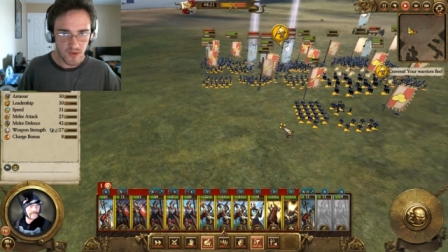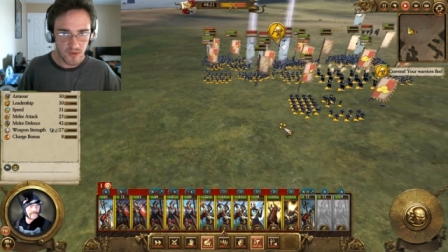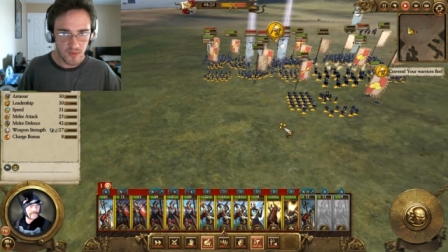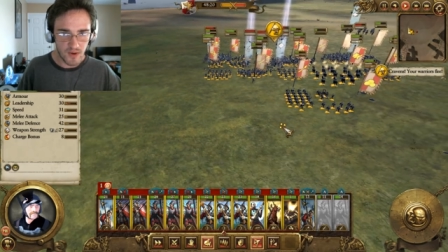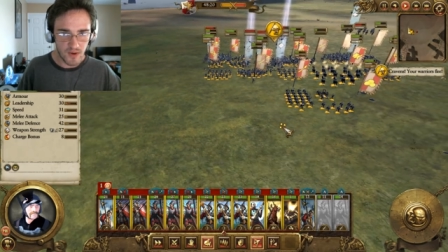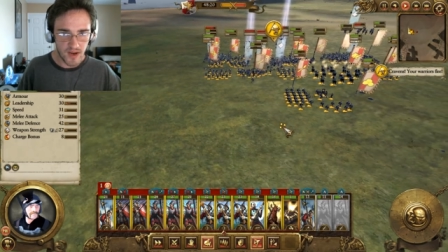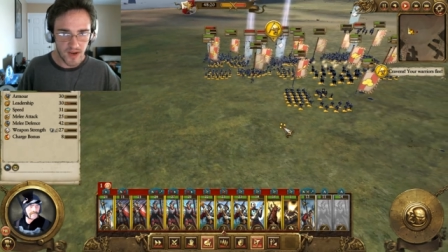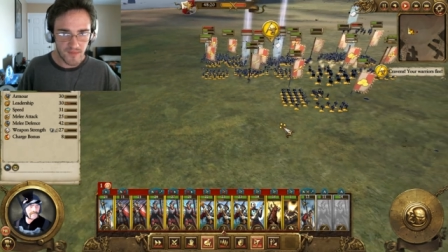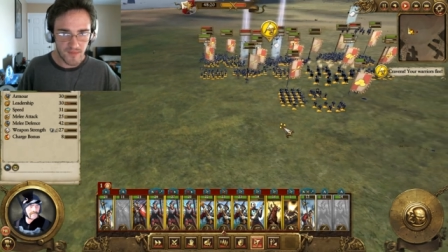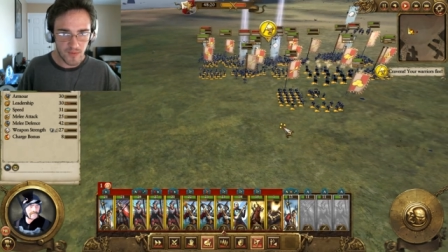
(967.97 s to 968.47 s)

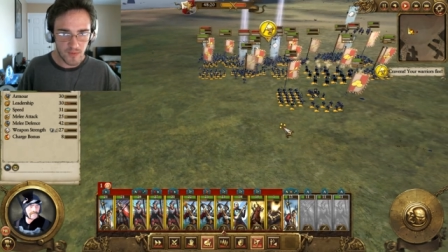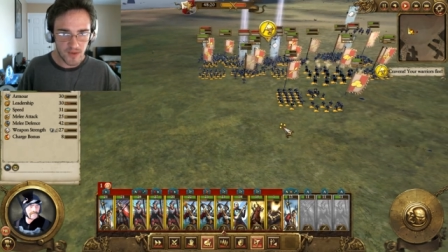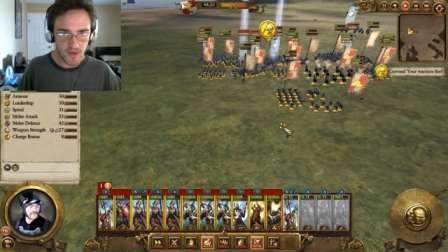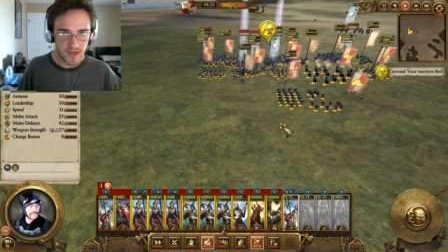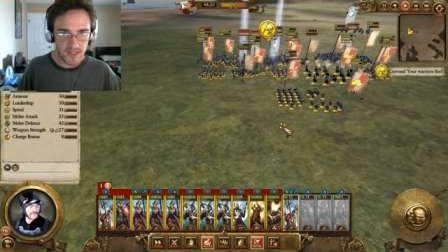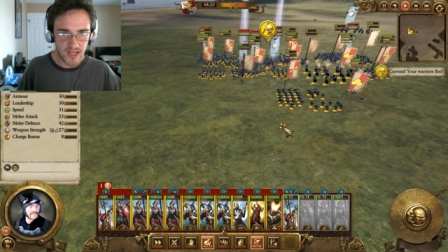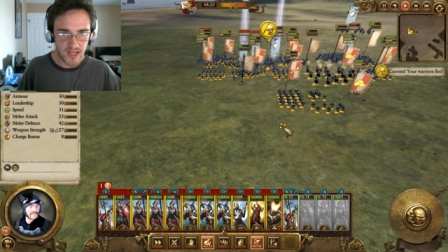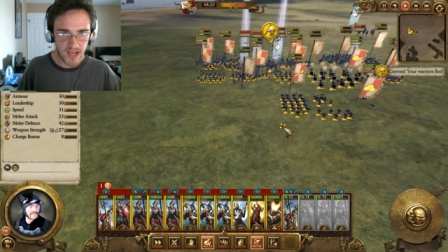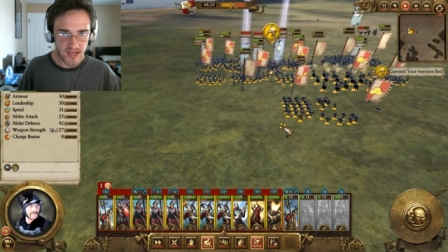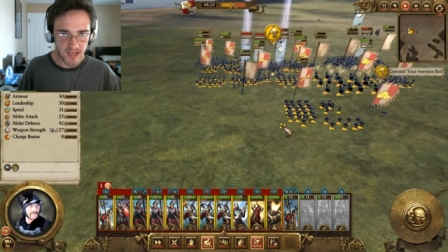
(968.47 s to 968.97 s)
We want
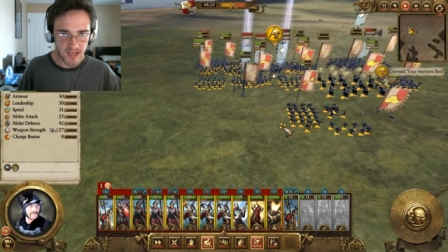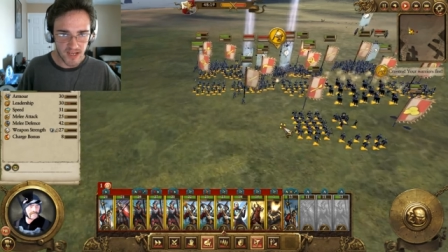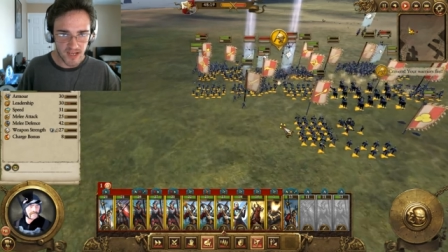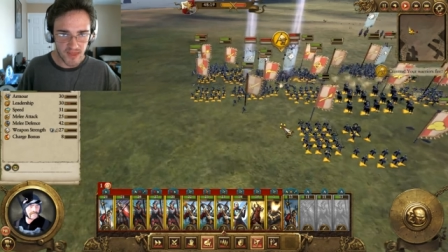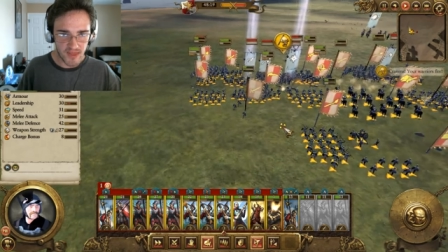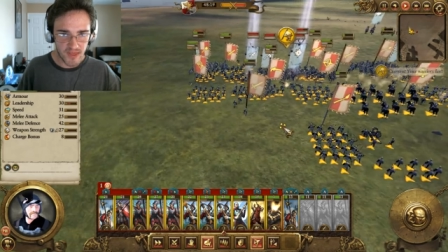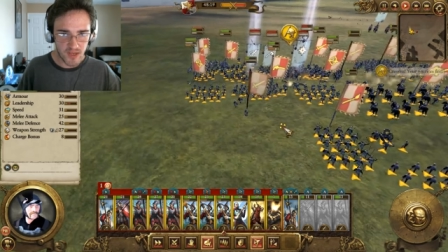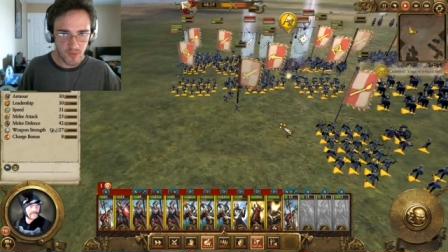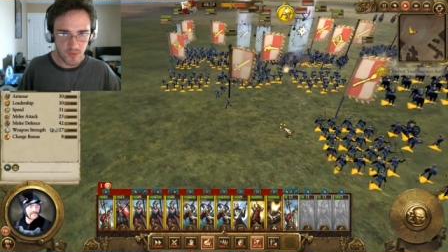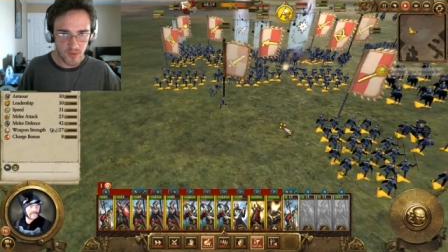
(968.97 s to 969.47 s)
everyone attacking.
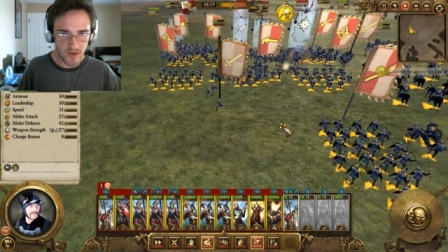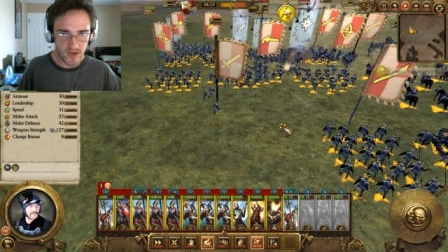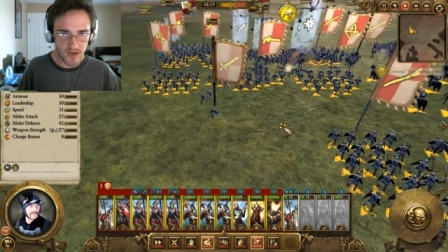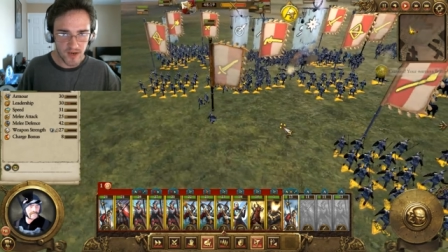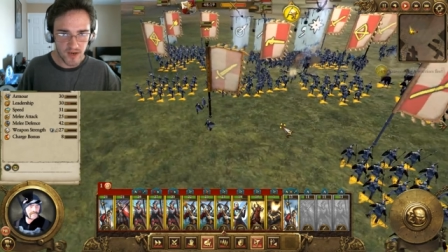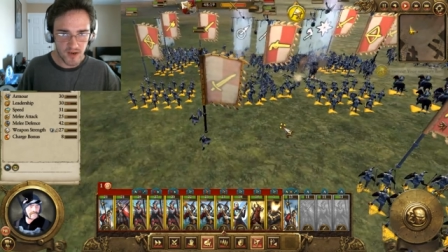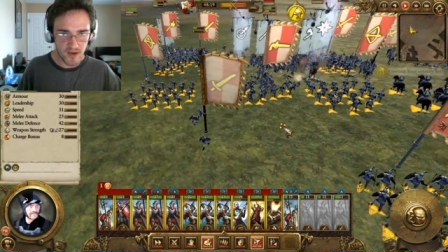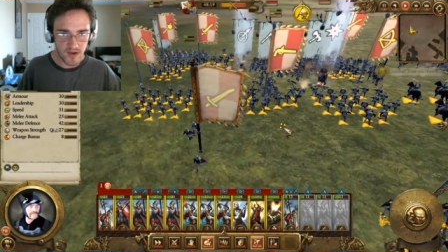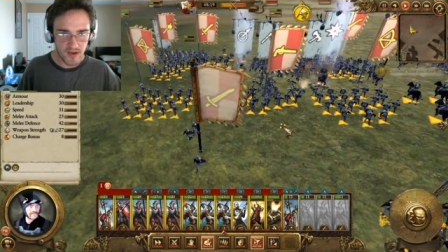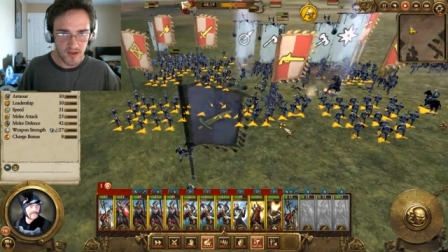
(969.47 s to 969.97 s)
I think
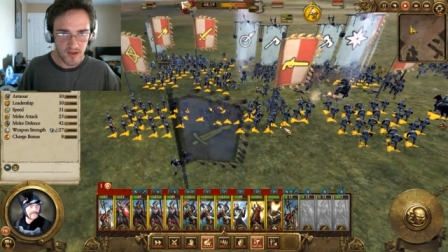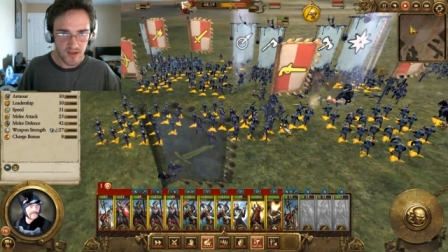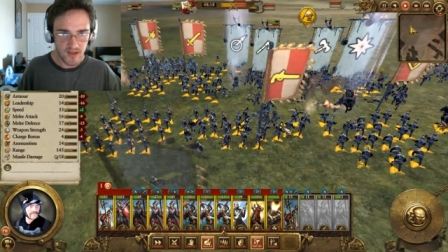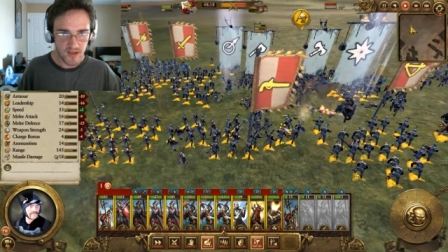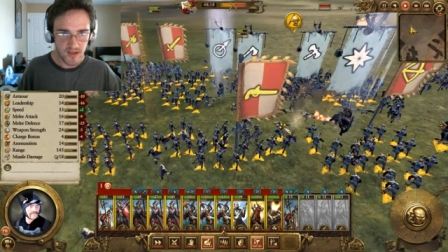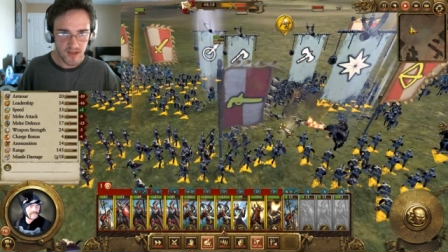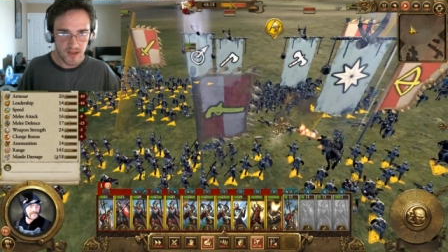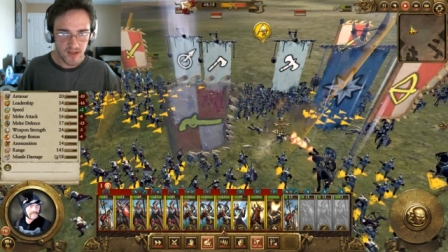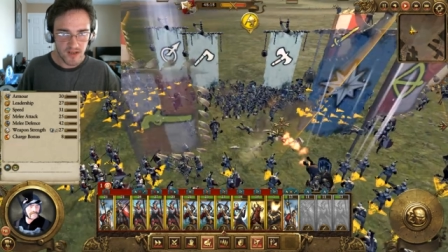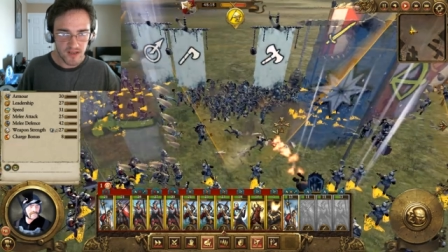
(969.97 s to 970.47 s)
we're
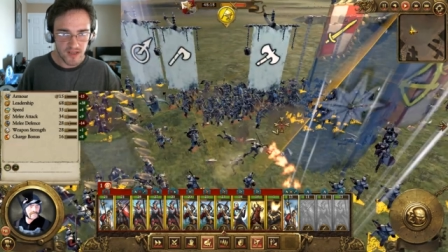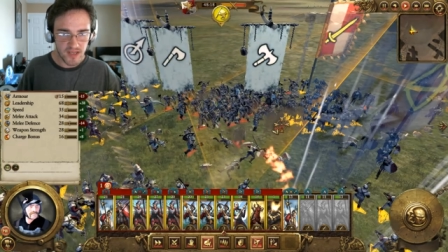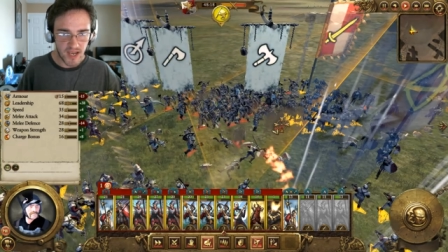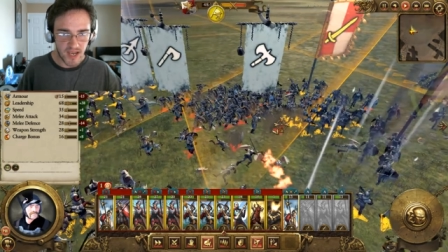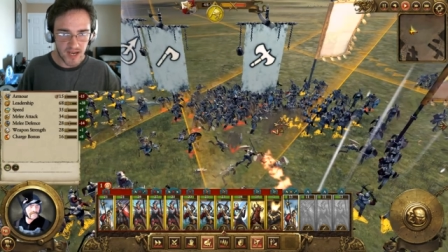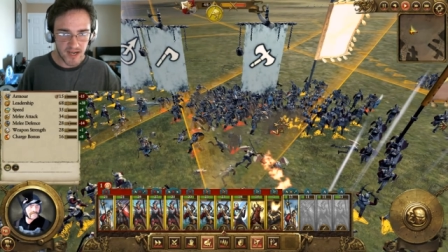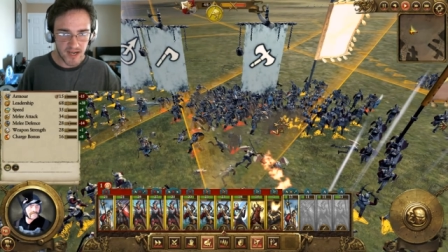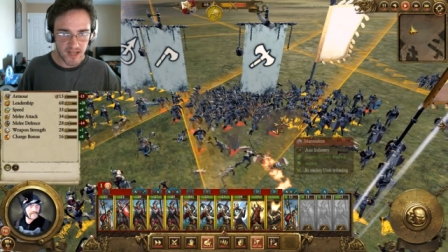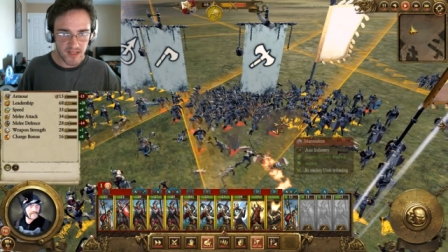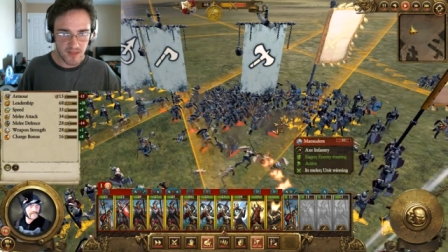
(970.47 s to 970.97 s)

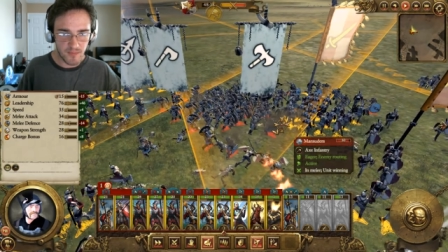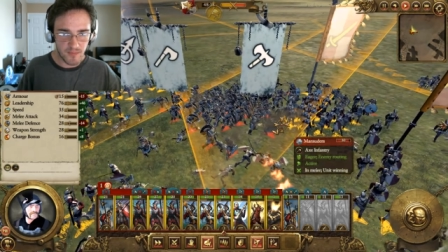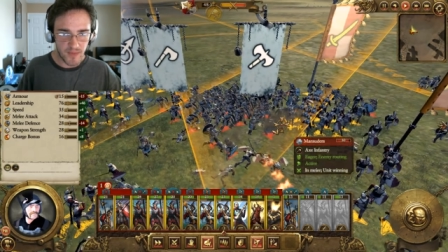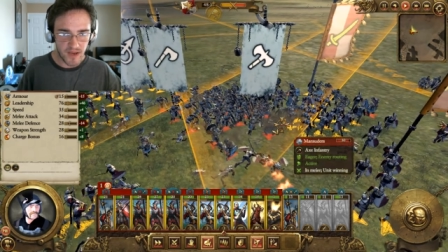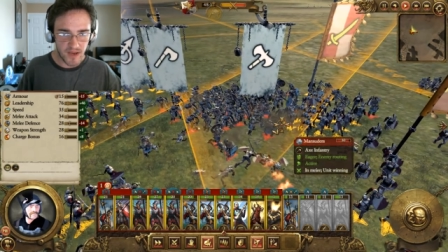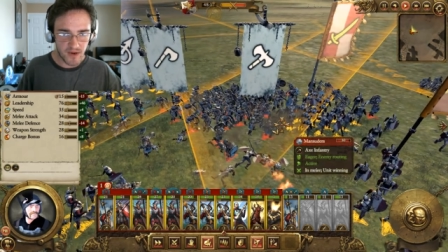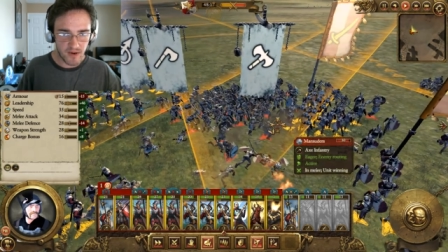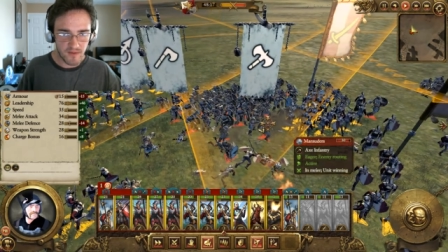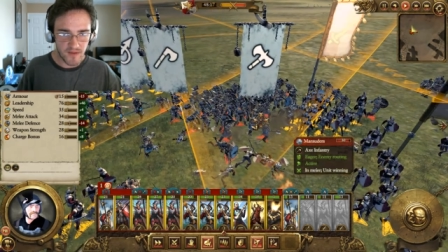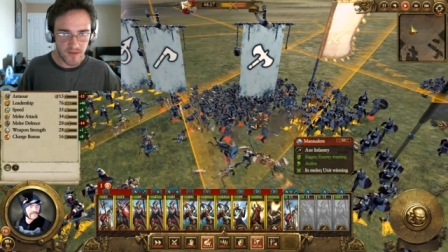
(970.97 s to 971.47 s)
gaining the
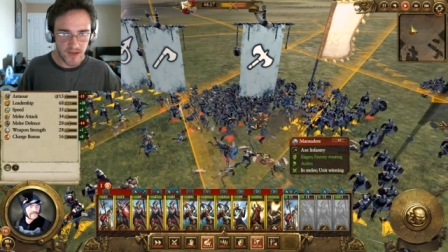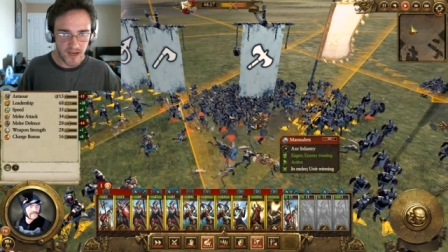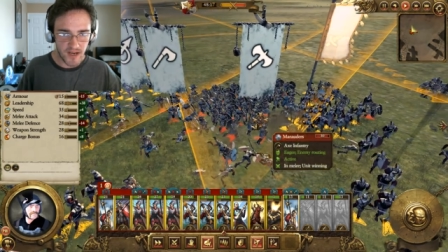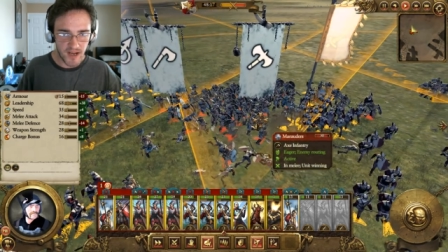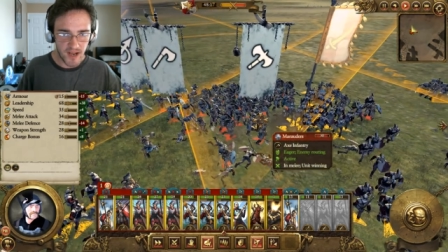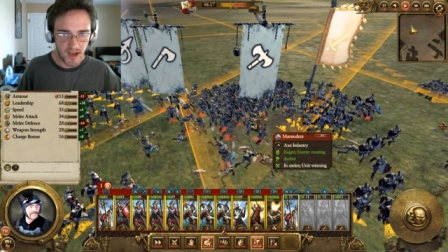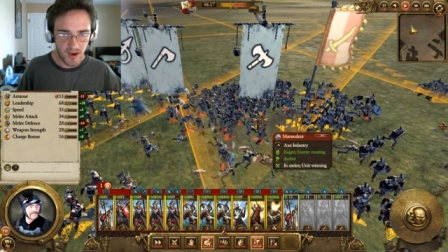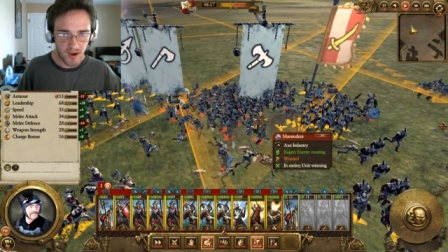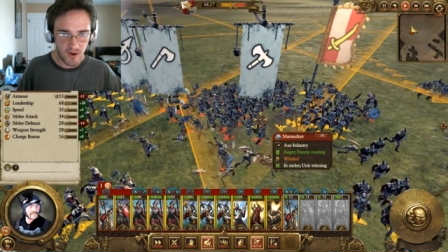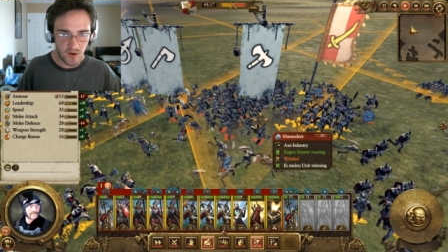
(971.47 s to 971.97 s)
better of
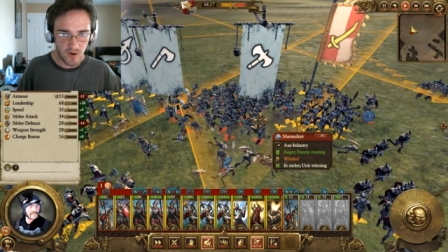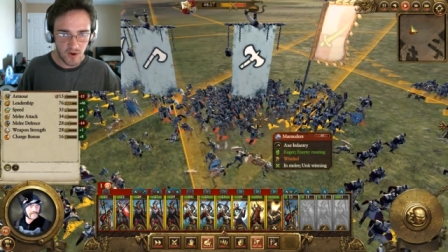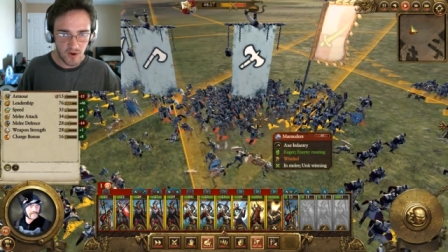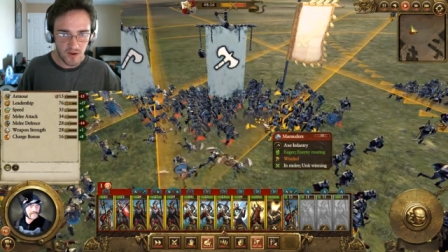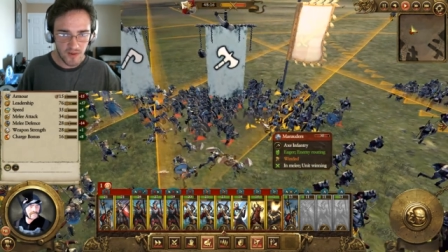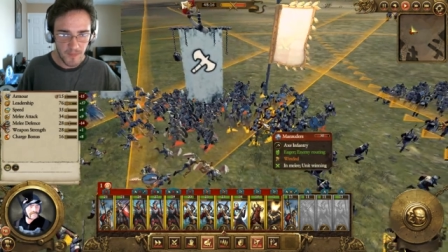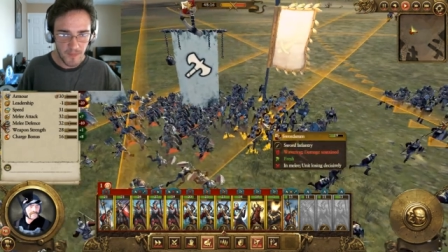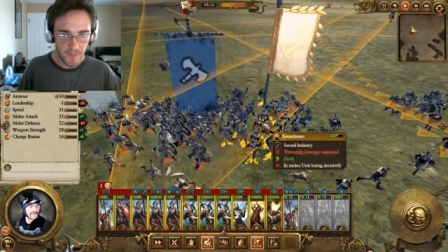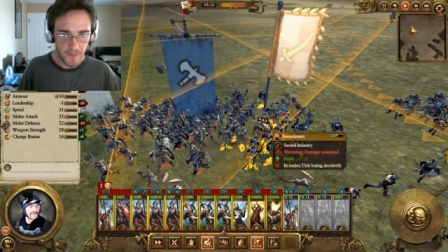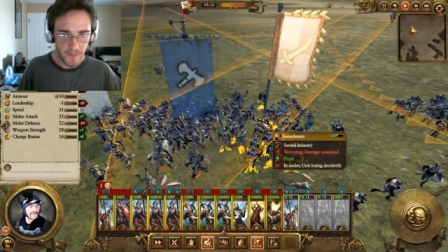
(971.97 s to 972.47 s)
it now.
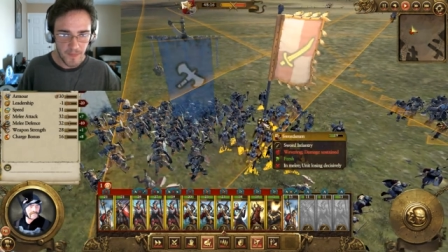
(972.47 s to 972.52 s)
